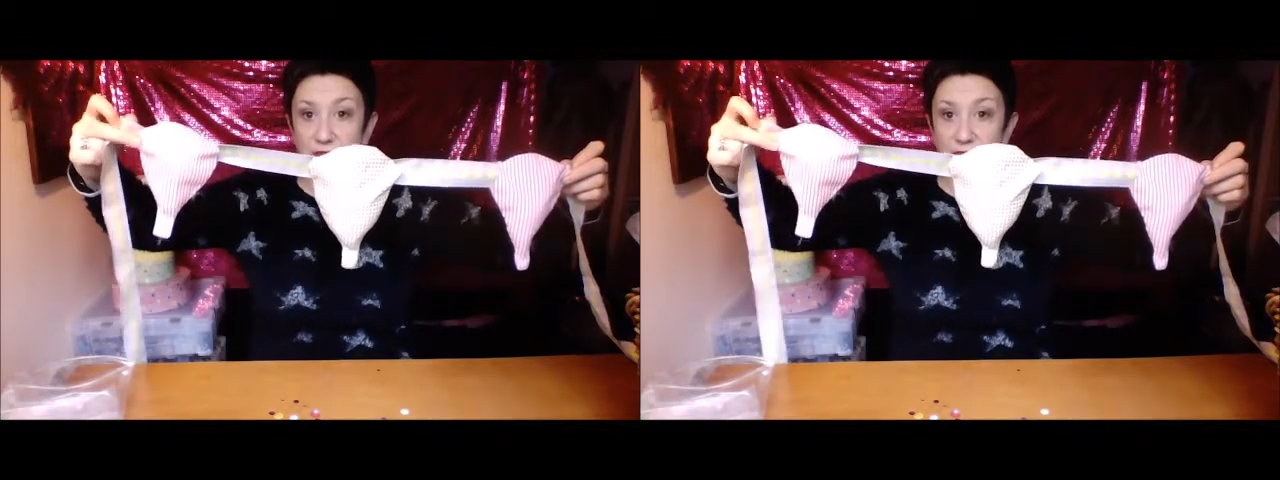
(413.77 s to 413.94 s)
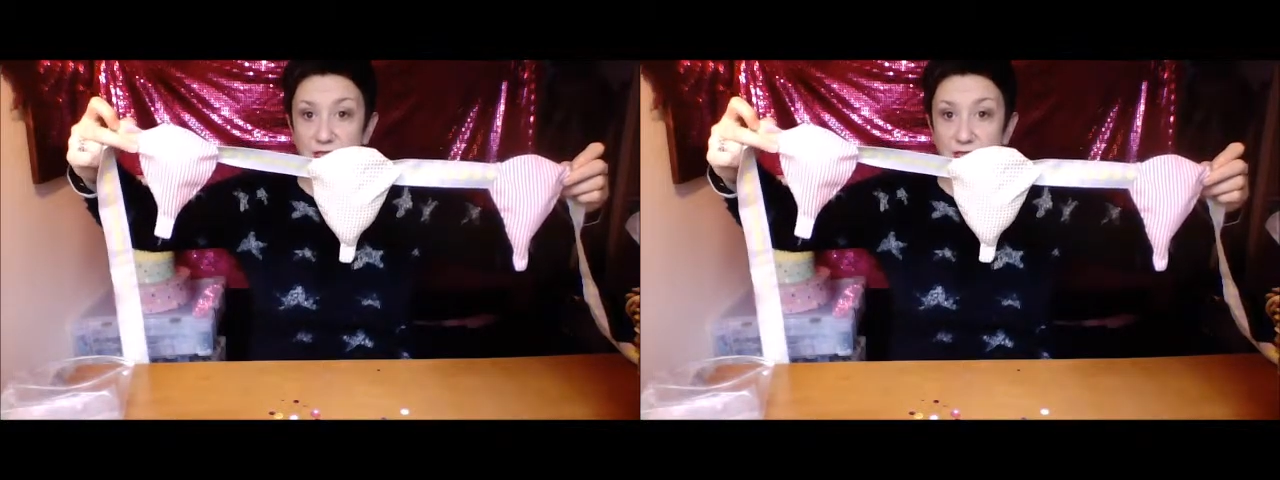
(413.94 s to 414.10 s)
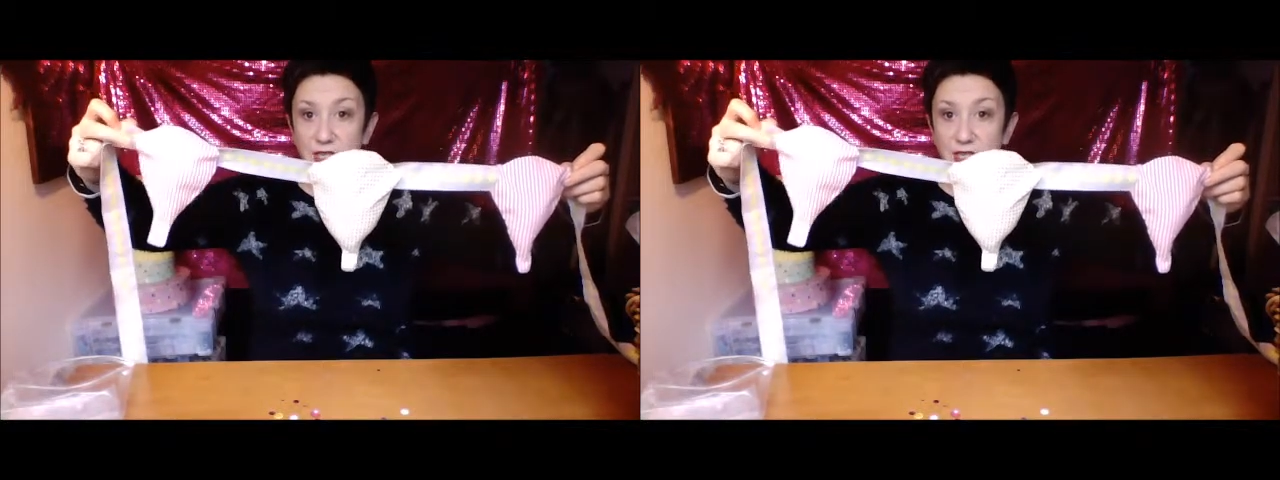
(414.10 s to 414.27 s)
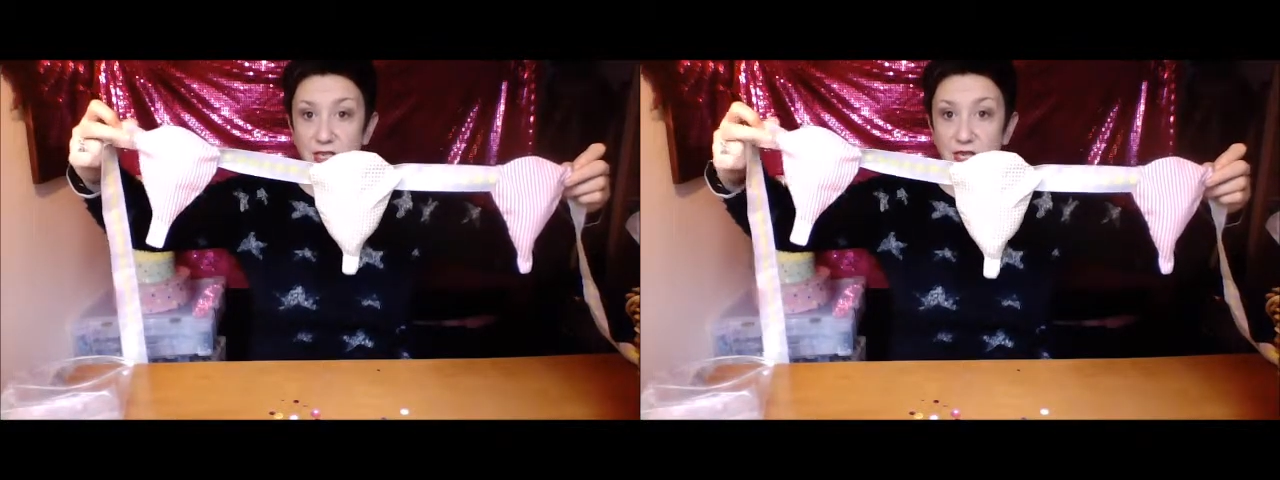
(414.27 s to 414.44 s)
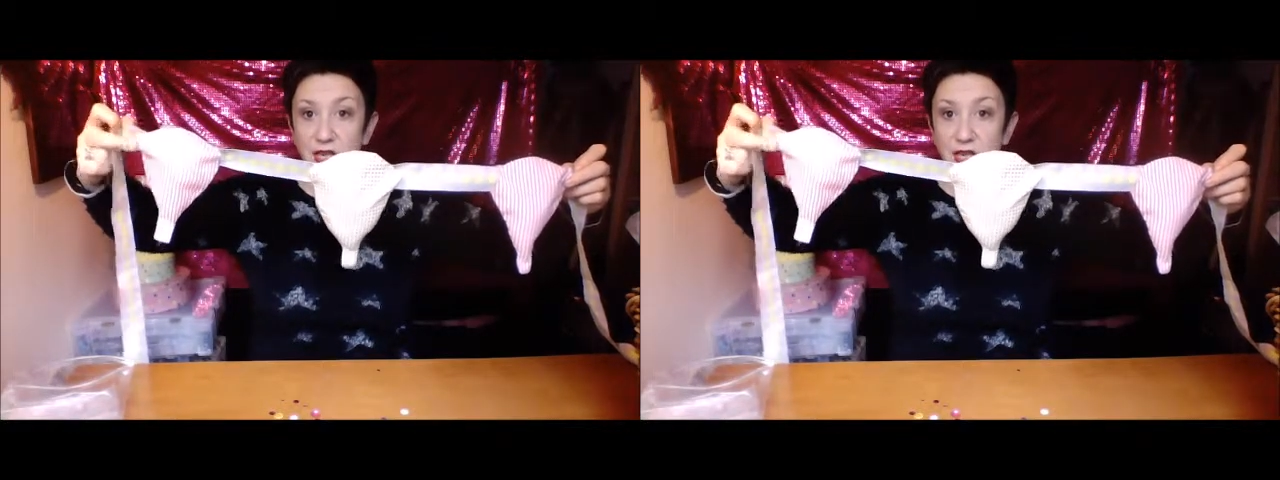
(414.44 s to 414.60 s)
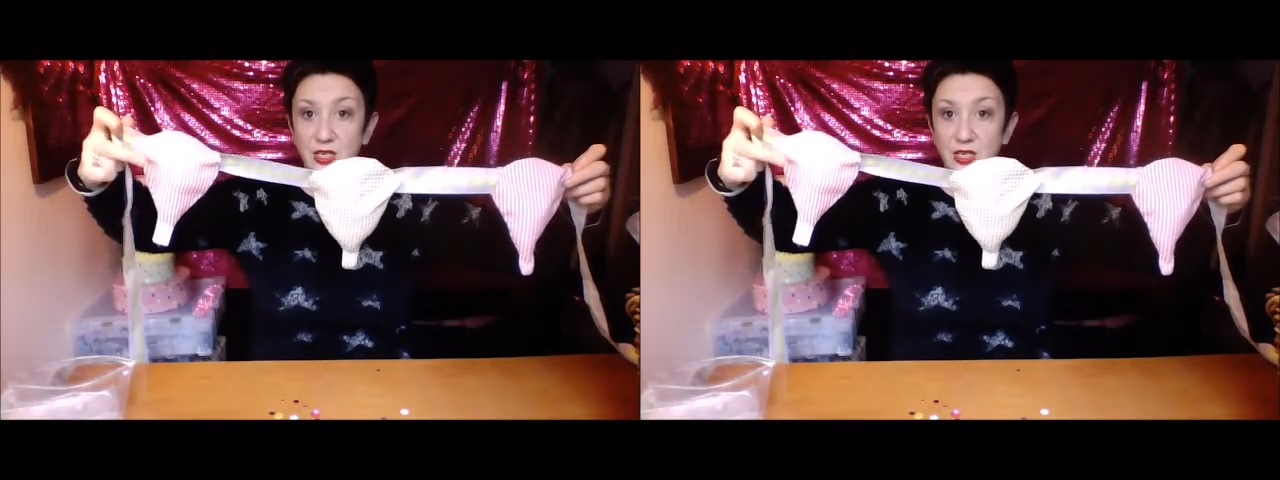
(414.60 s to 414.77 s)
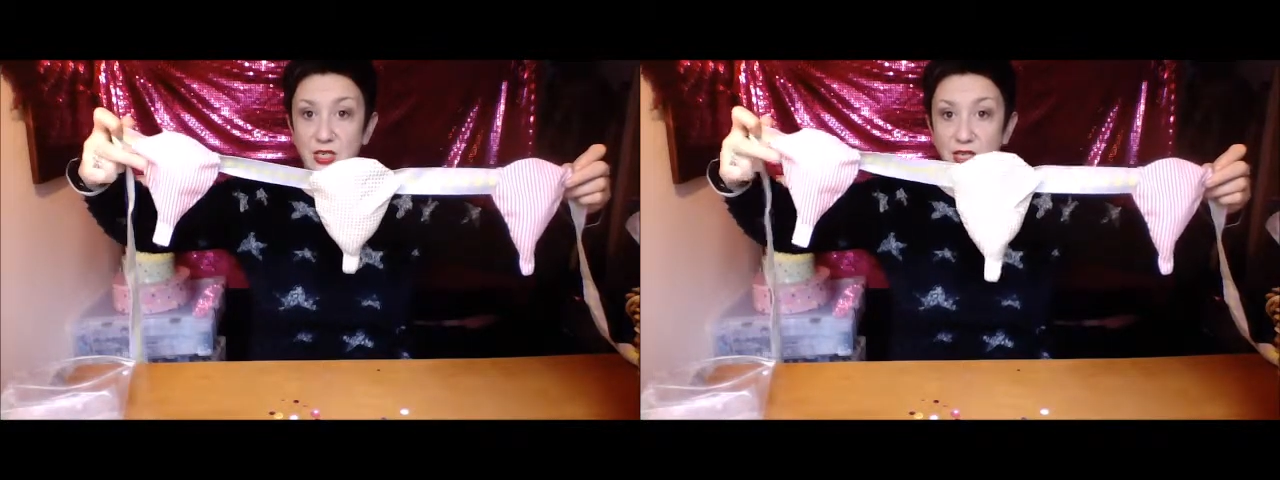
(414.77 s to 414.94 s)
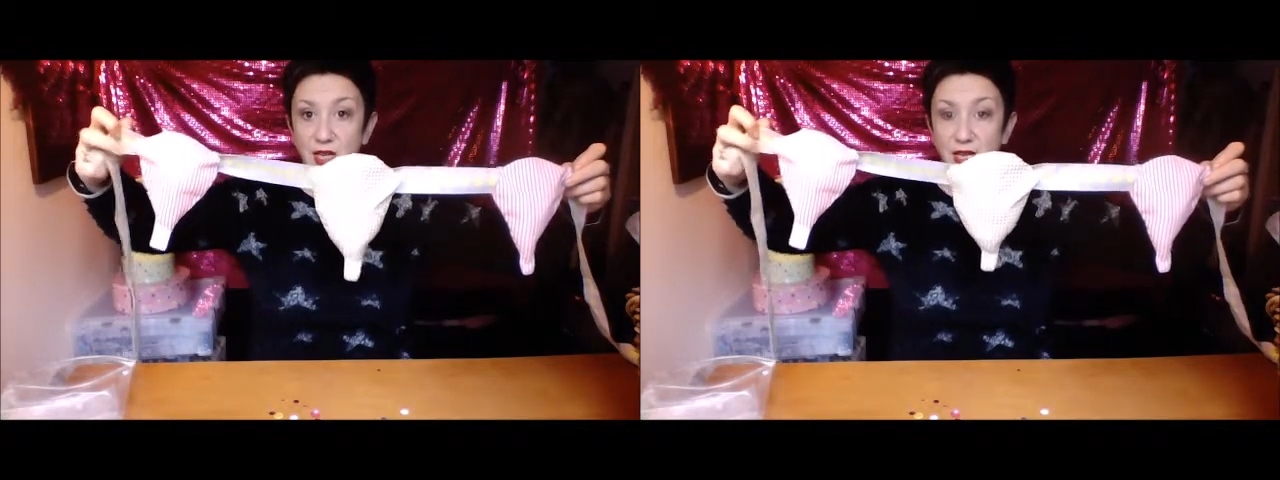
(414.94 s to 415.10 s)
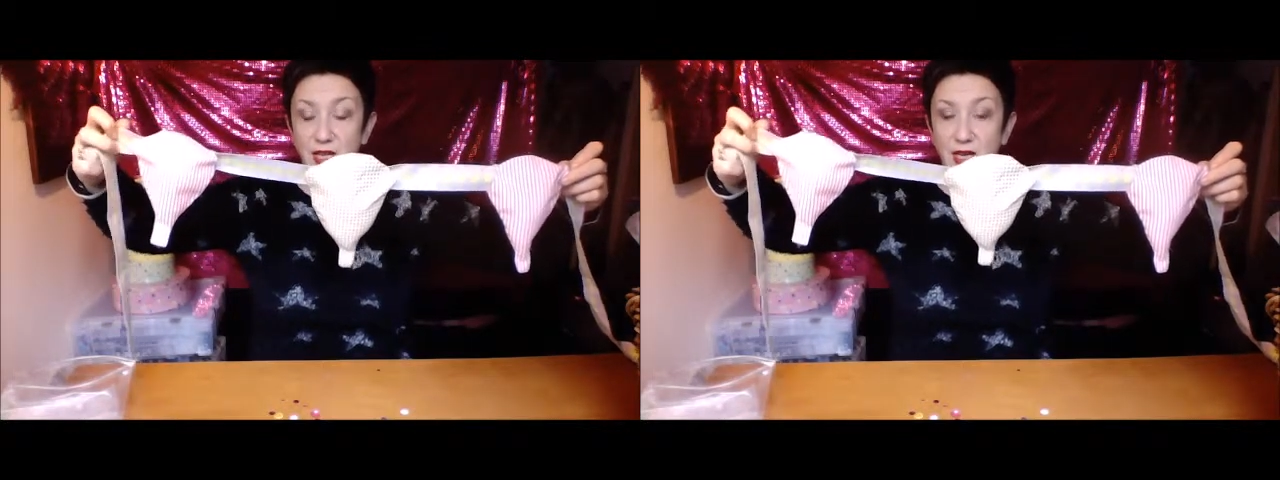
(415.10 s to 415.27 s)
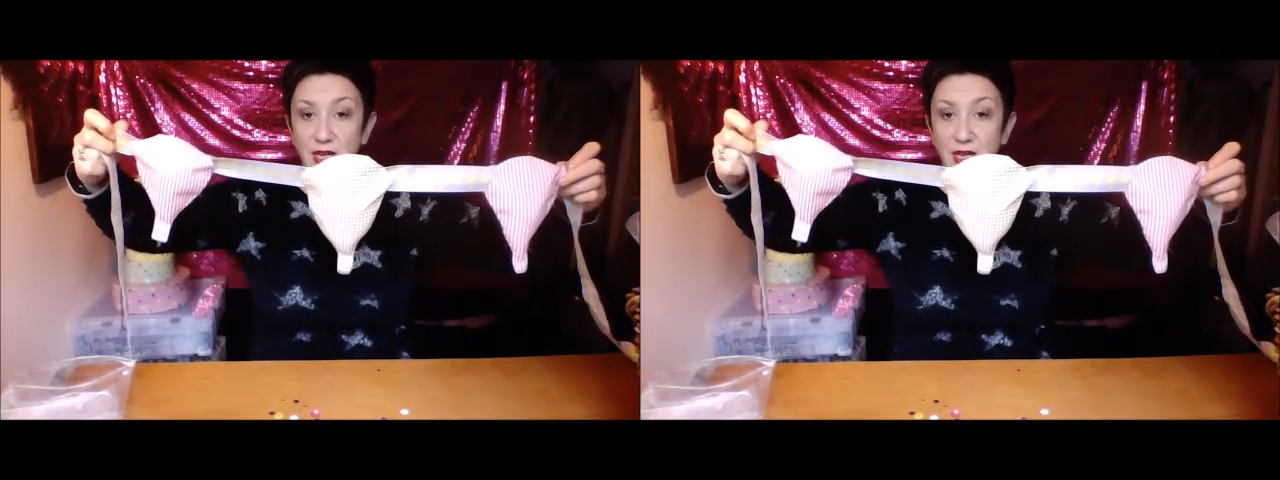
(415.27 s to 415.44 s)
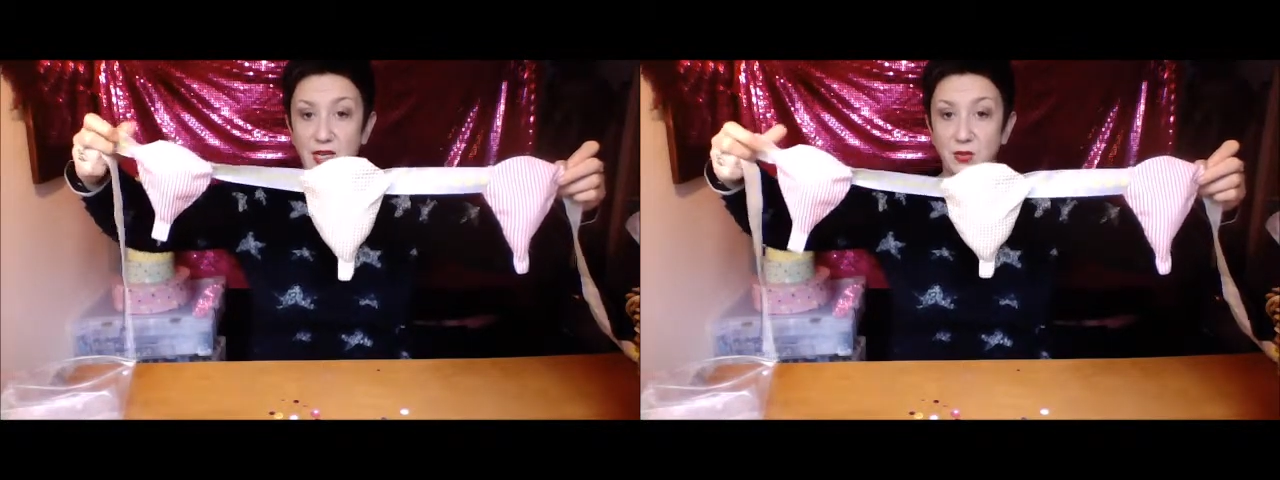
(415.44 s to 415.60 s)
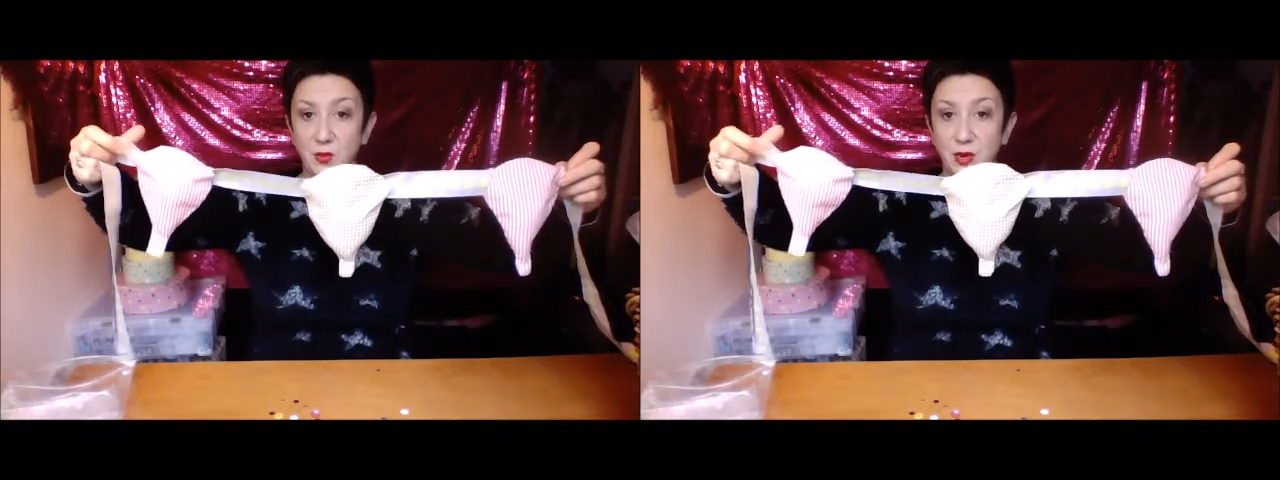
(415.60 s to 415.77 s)
So stitch the edge and then
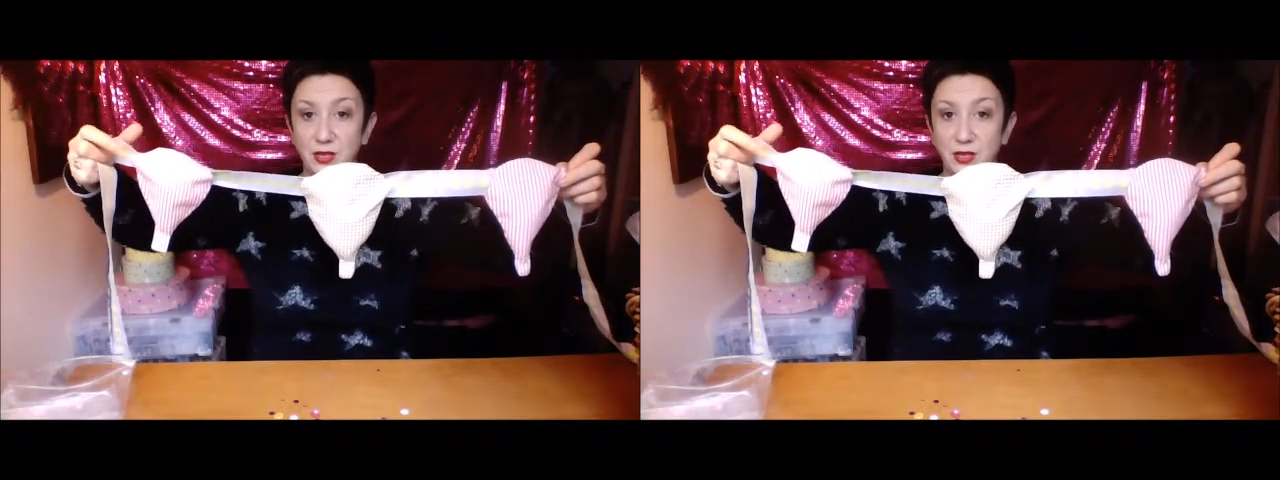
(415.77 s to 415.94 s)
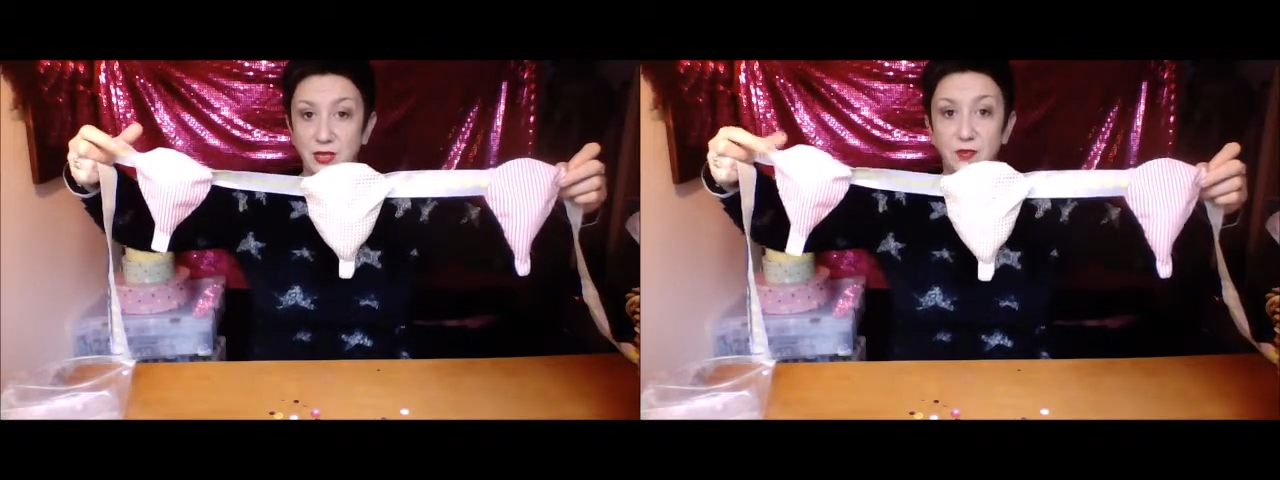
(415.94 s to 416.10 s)
each one.